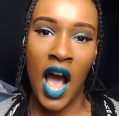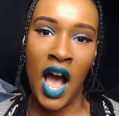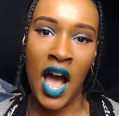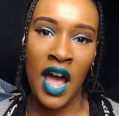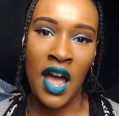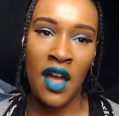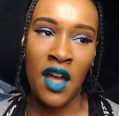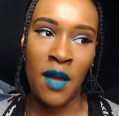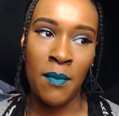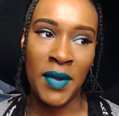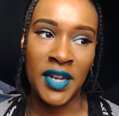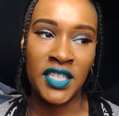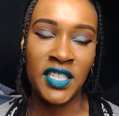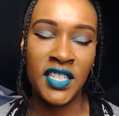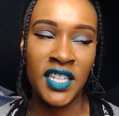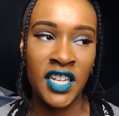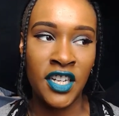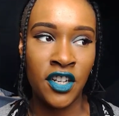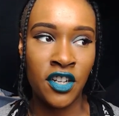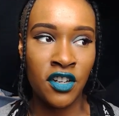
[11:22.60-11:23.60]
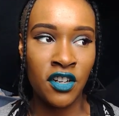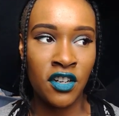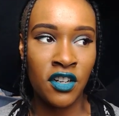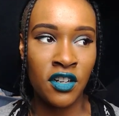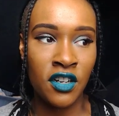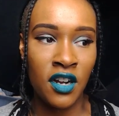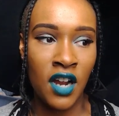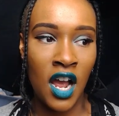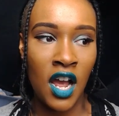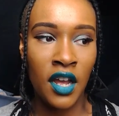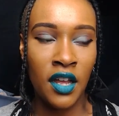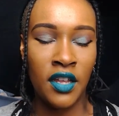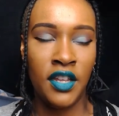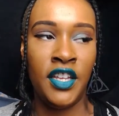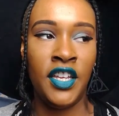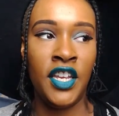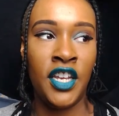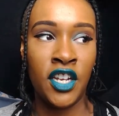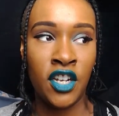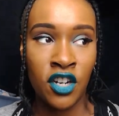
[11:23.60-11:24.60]
My senior
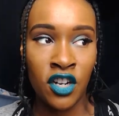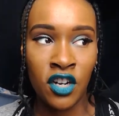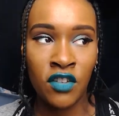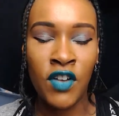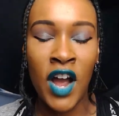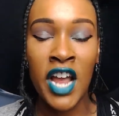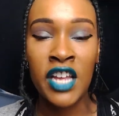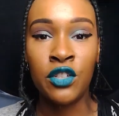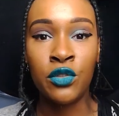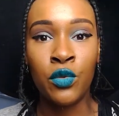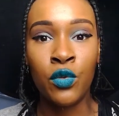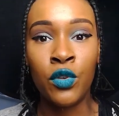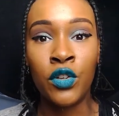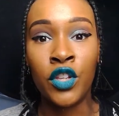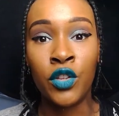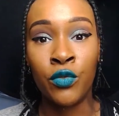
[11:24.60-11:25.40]
year of high school,